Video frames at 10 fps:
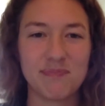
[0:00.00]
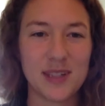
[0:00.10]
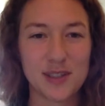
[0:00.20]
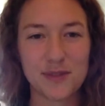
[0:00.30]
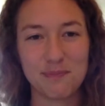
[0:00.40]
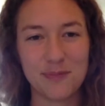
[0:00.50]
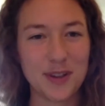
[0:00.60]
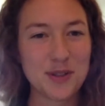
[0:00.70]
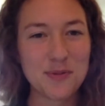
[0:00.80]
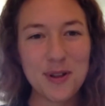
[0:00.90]
this
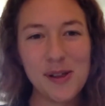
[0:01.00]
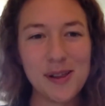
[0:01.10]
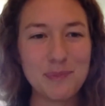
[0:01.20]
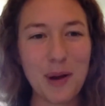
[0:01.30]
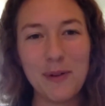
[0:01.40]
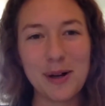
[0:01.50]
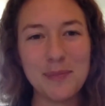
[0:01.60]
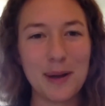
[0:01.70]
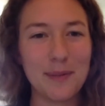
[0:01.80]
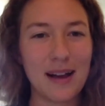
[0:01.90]
visual poem
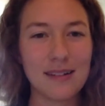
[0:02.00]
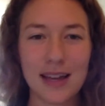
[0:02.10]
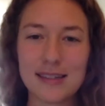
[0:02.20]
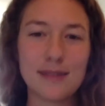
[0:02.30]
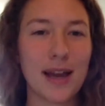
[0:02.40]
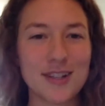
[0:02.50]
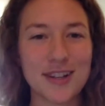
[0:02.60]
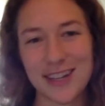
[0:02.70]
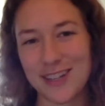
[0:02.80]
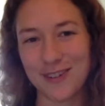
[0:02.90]
about Kesem
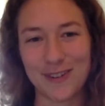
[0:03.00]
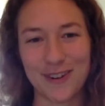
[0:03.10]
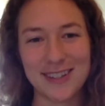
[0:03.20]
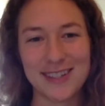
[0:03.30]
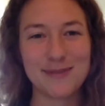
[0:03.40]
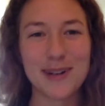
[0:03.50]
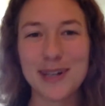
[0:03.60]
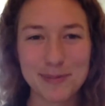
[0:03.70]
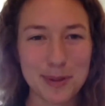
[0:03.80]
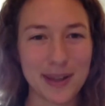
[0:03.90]
magic and unicorns. What
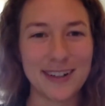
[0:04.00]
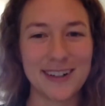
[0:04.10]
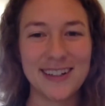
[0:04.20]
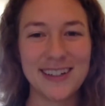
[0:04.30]
could be better?